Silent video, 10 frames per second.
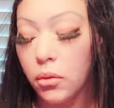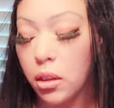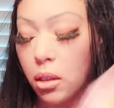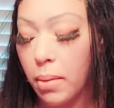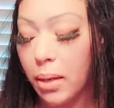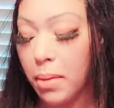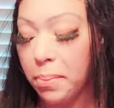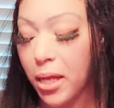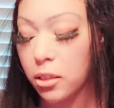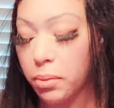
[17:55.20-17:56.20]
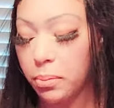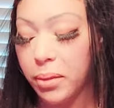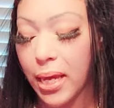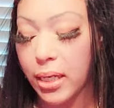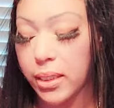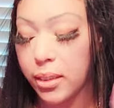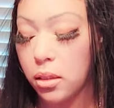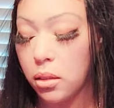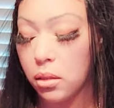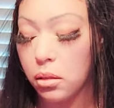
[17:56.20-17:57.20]
Somebody may possibly be at a
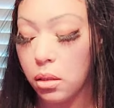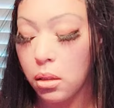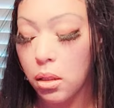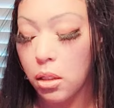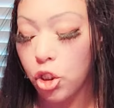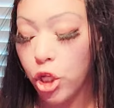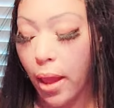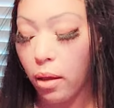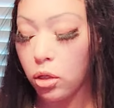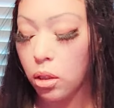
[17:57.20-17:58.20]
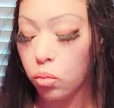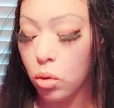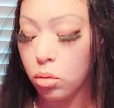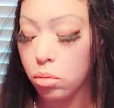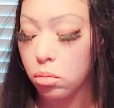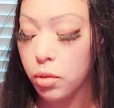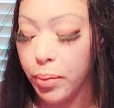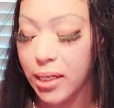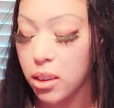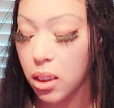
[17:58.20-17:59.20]
distance. Childhood wounds,
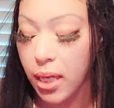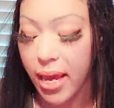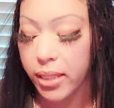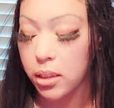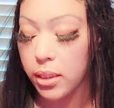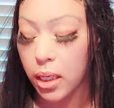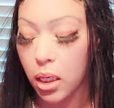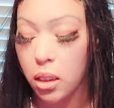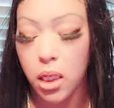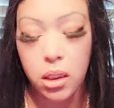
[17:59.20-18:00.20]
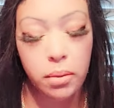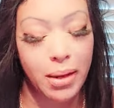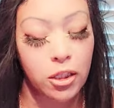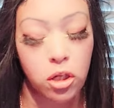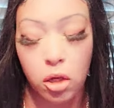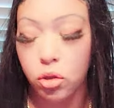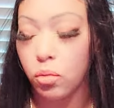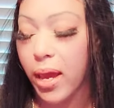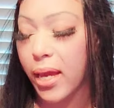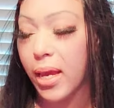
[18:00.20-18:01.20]
PTSD, need somebody to talk
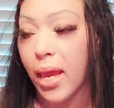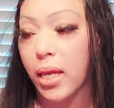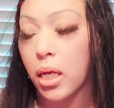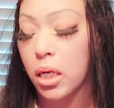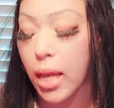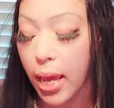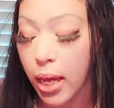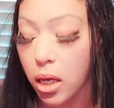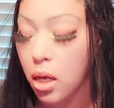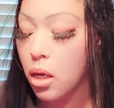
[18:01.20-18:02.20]
to, AANA,